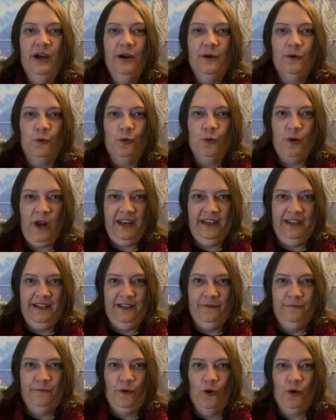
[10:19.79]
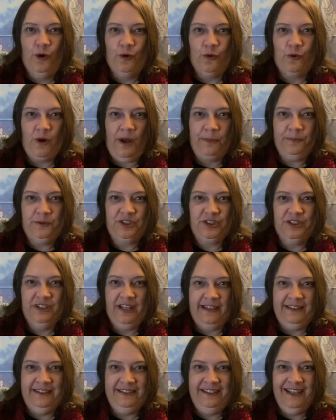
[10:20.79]
ready for corruption
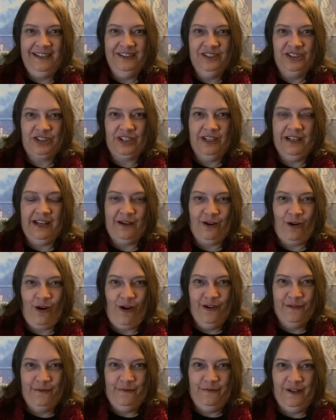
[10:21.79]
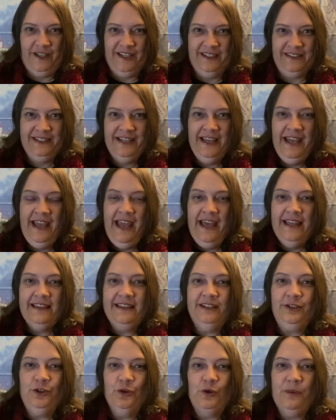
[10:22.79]
and tension and conflict
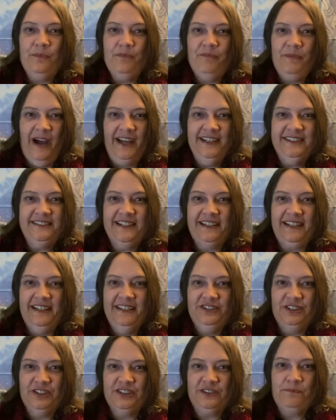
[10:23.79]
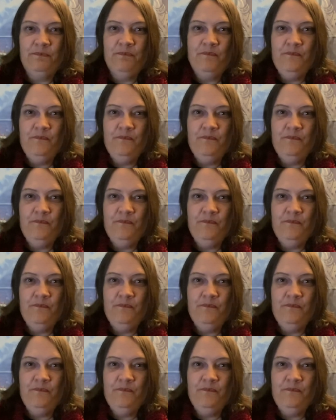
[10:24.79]
that you can basically just